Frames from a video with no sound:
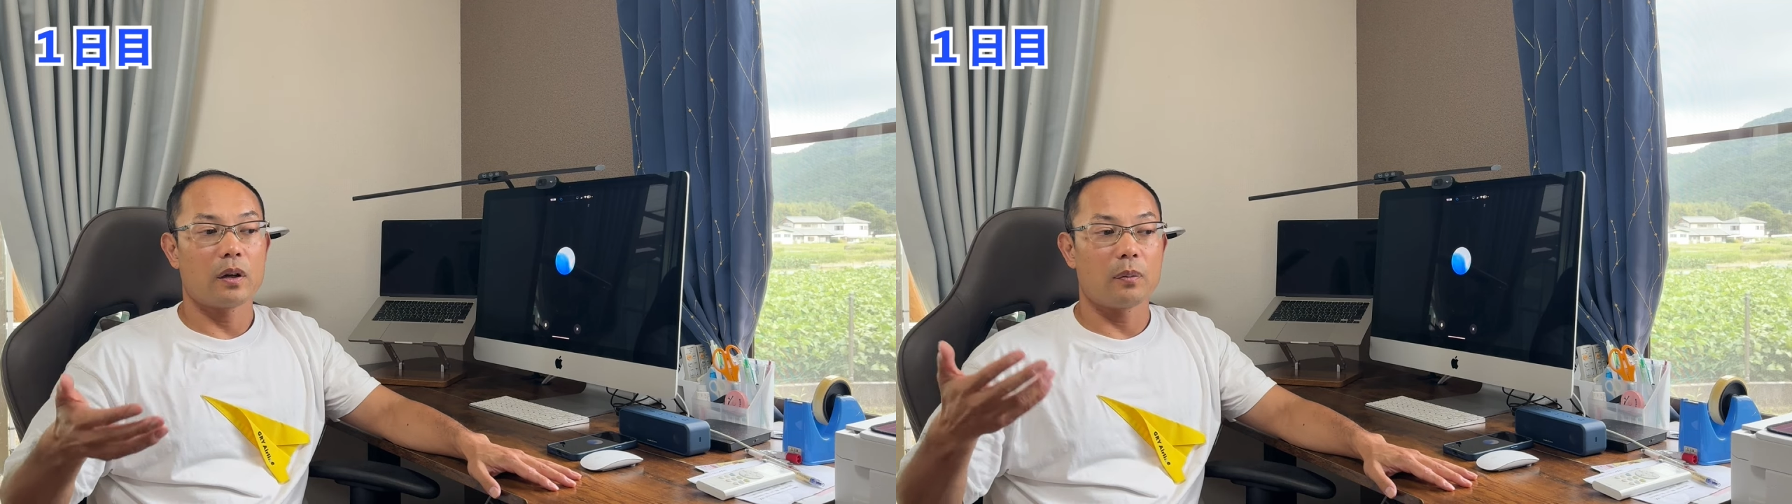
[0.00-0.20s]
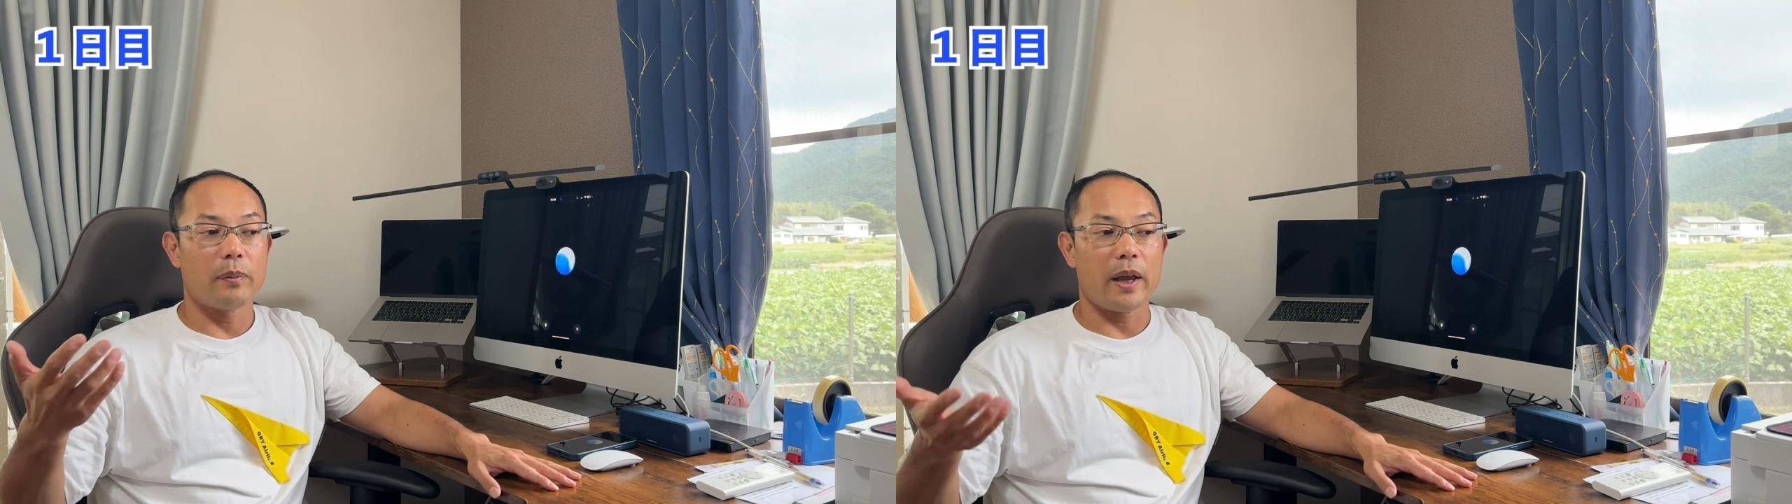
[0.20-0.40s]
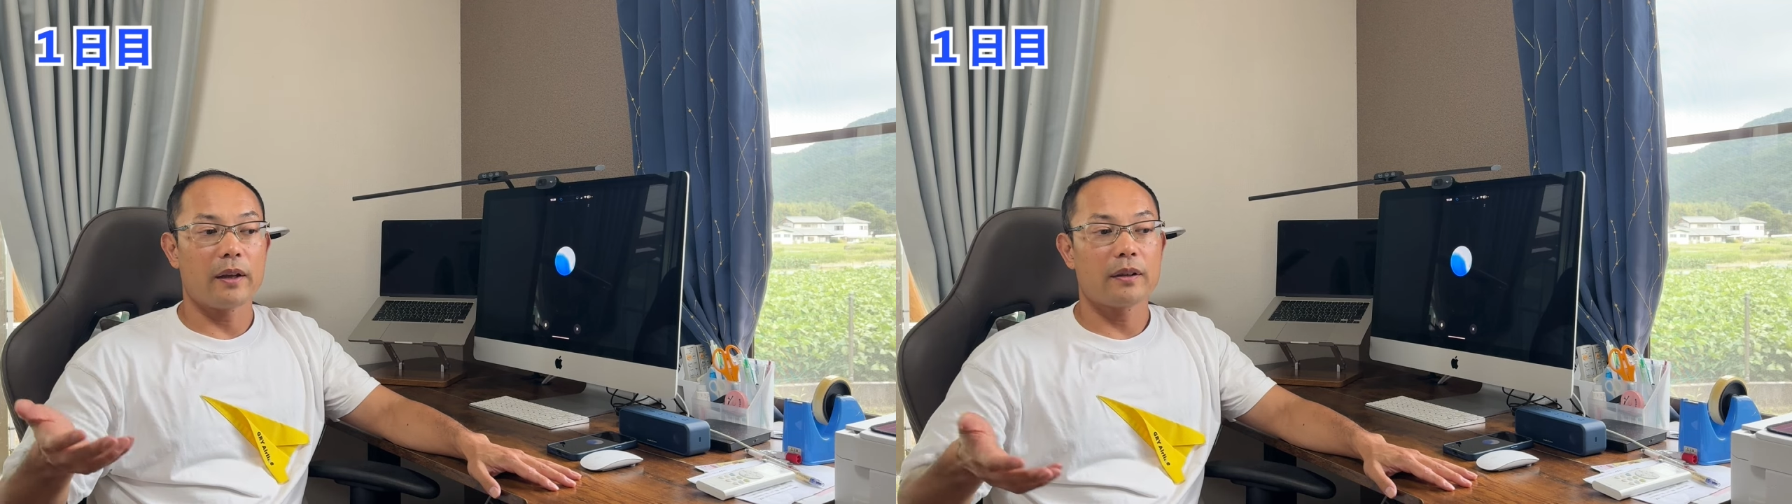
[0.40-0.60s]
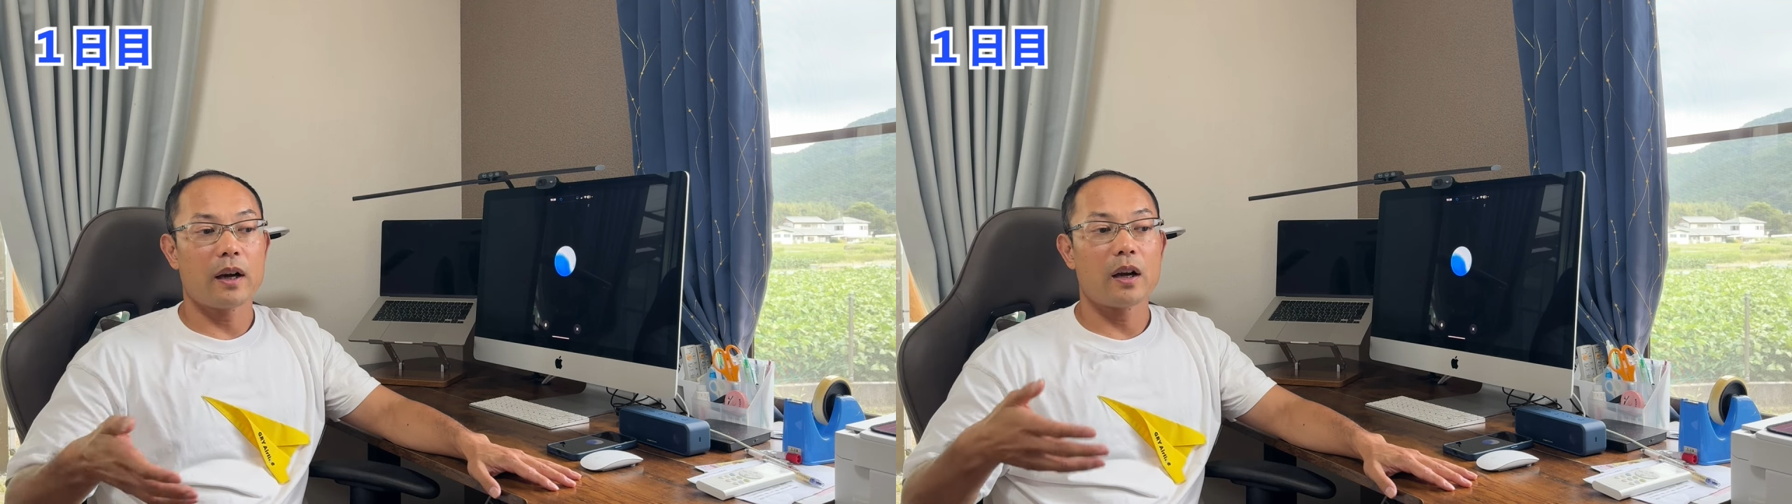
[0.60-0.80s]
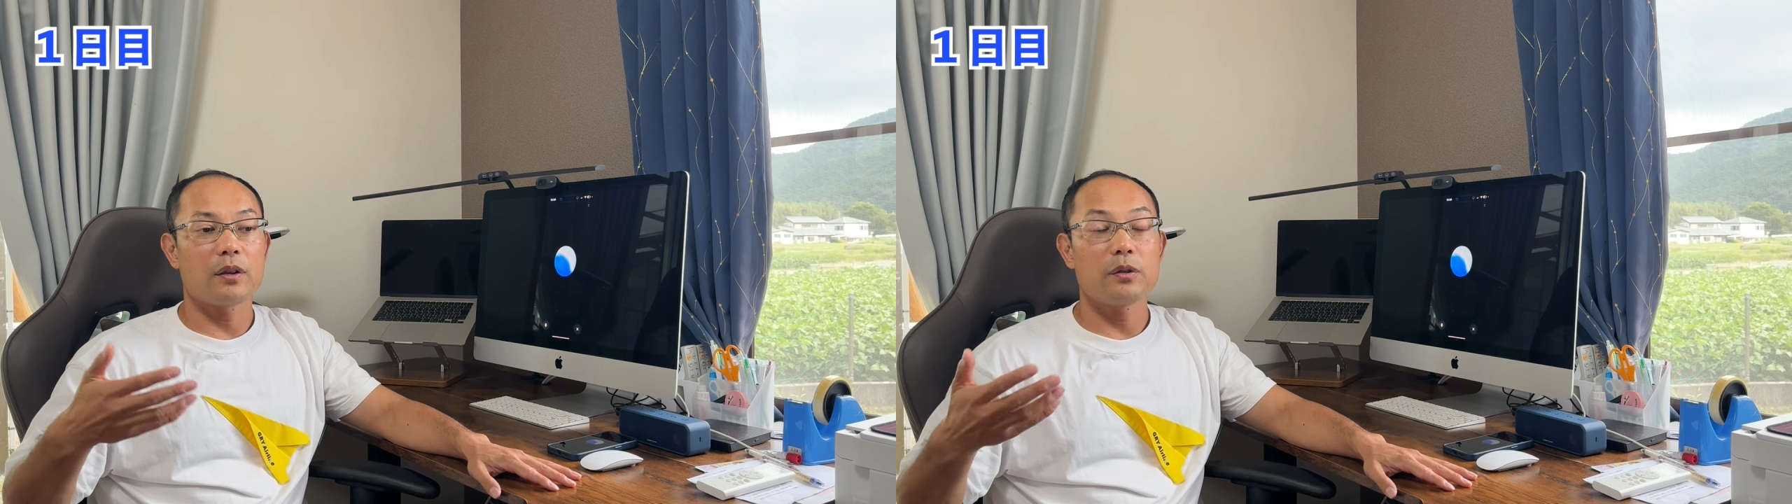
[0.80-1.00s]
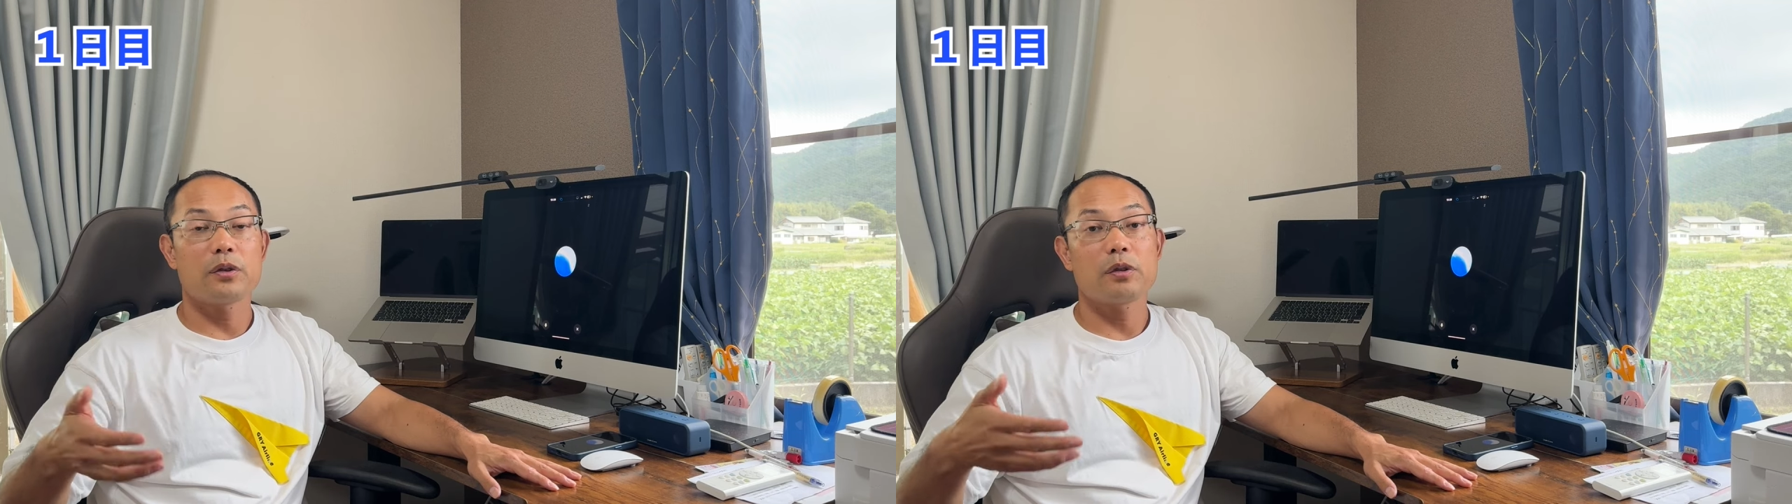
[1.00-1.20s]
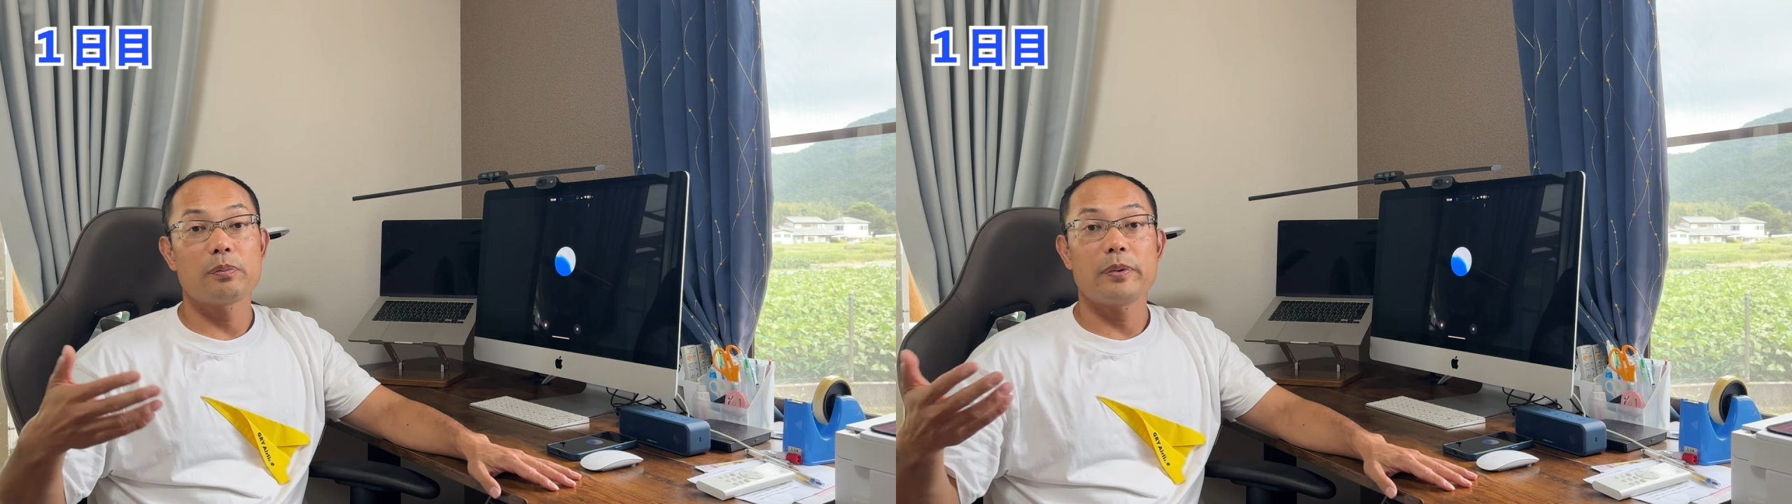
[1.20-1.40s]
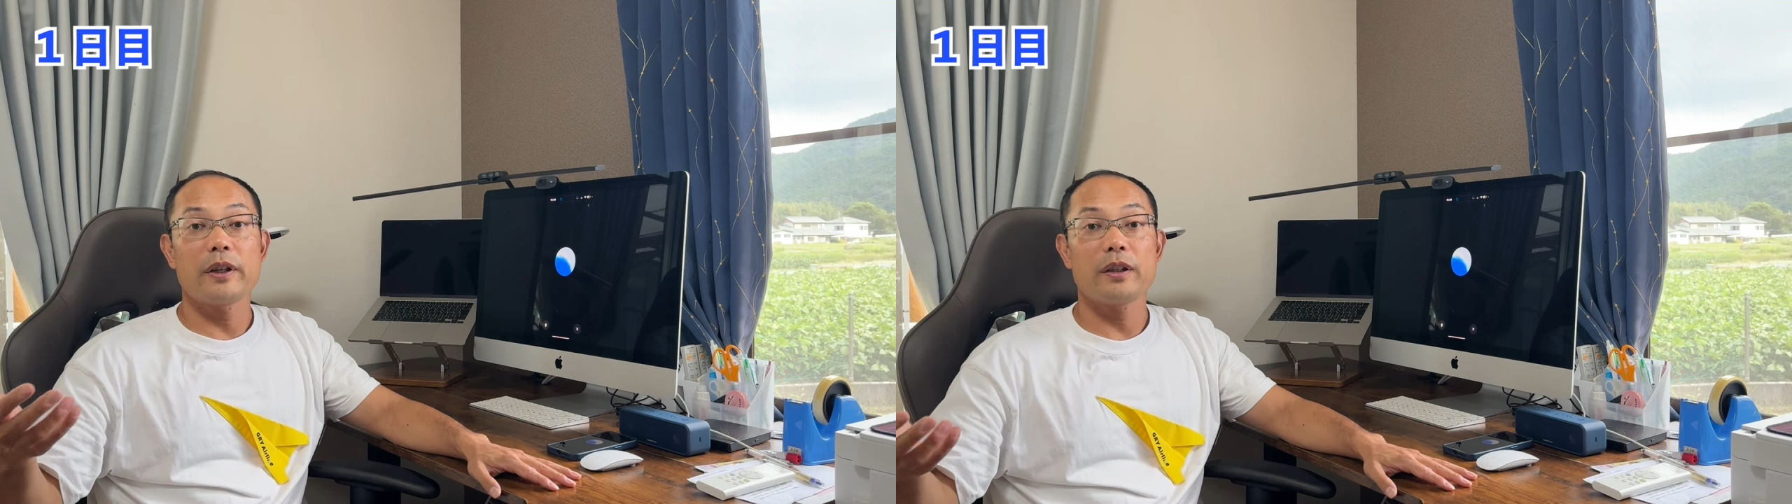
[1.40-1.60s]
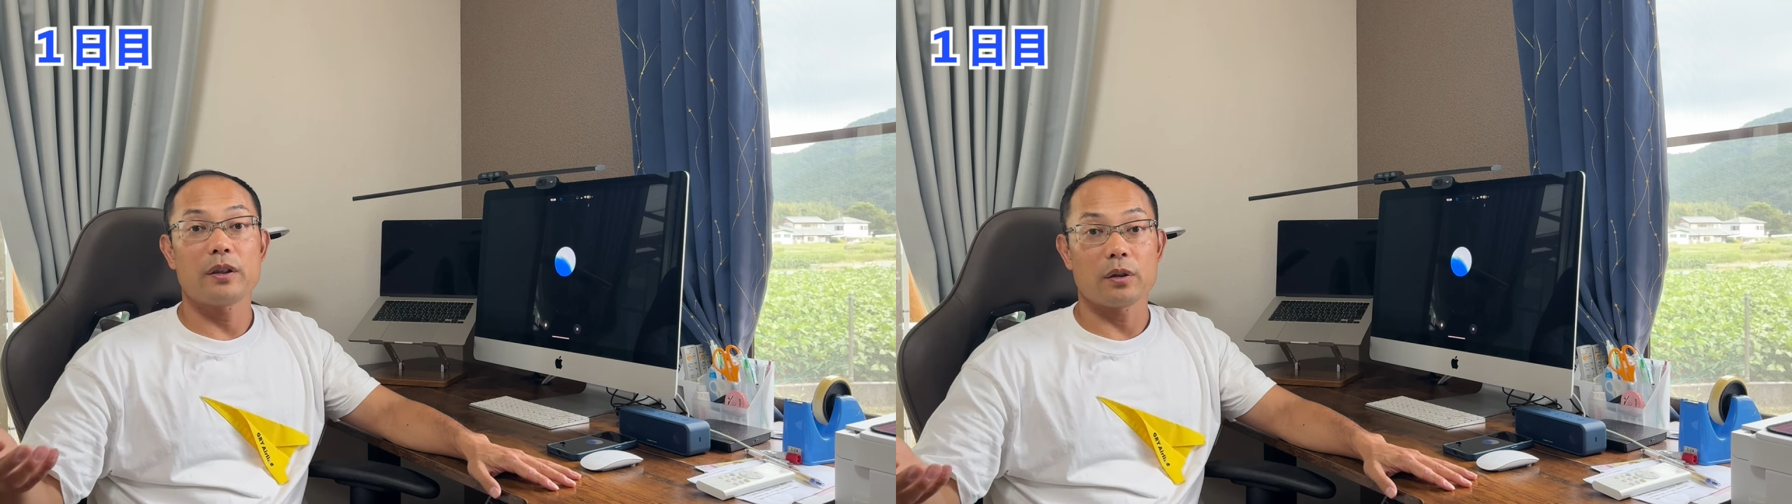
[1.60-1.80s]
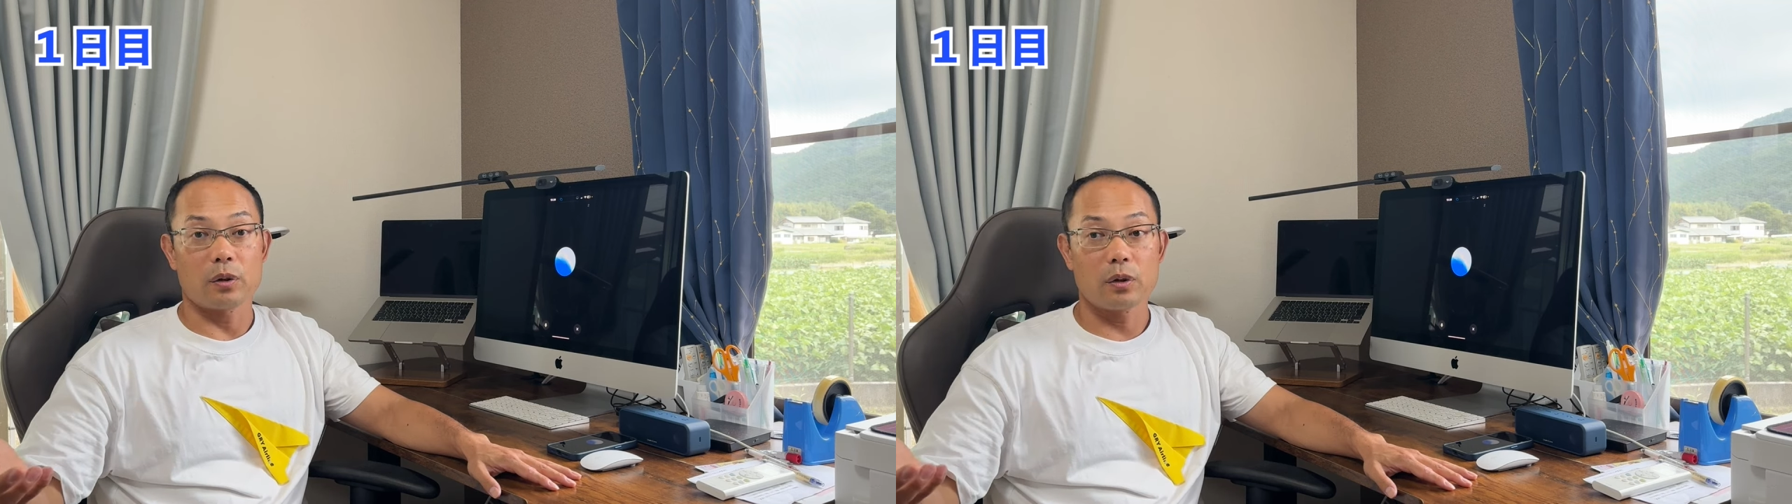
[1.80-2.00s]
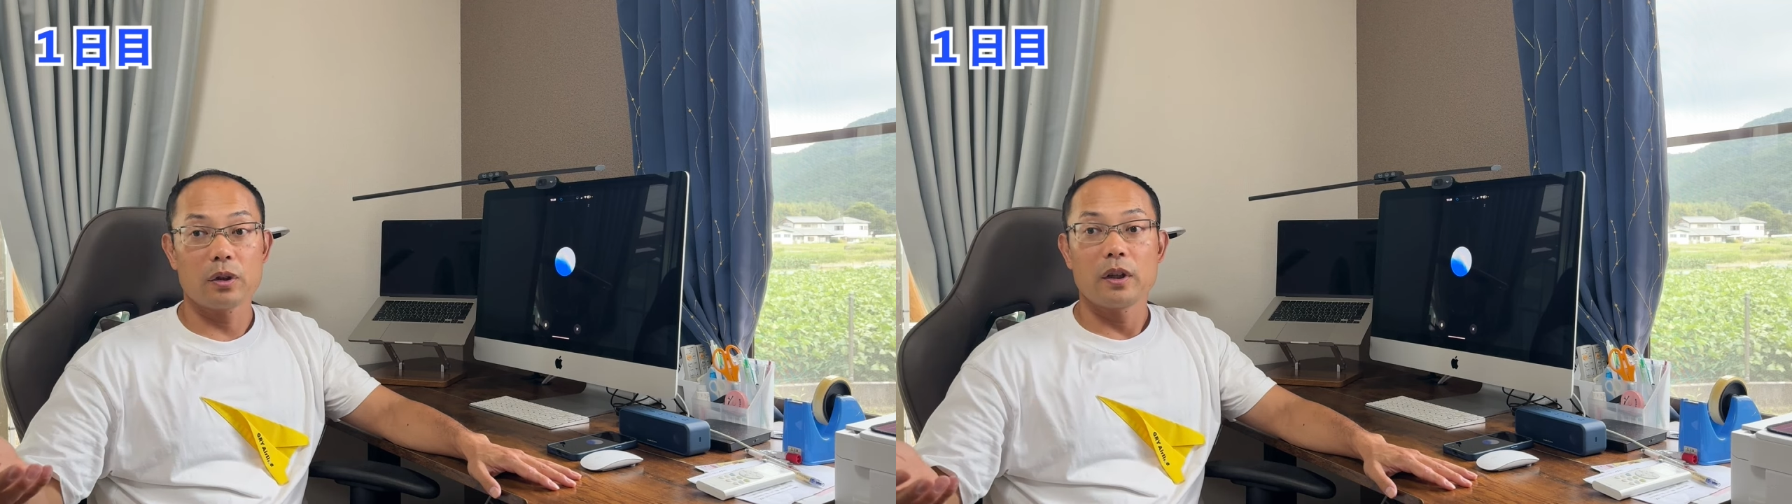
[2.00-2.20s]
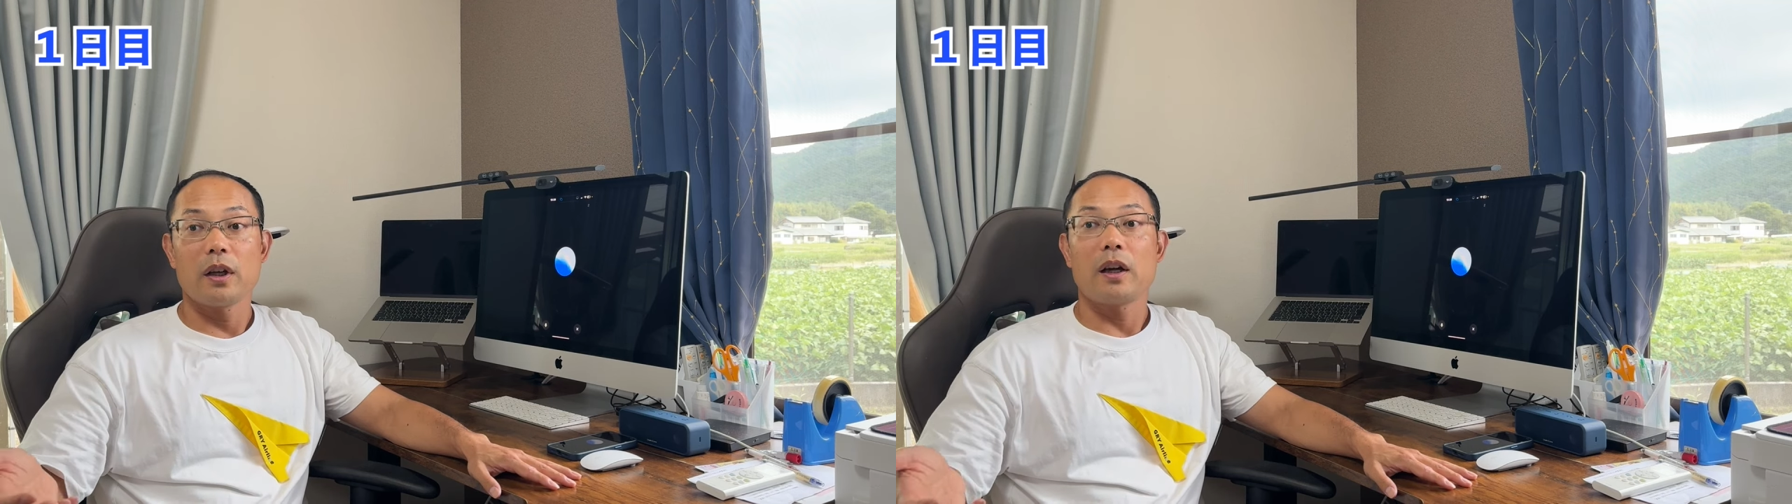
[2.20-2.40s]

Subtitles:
make a YouTube video,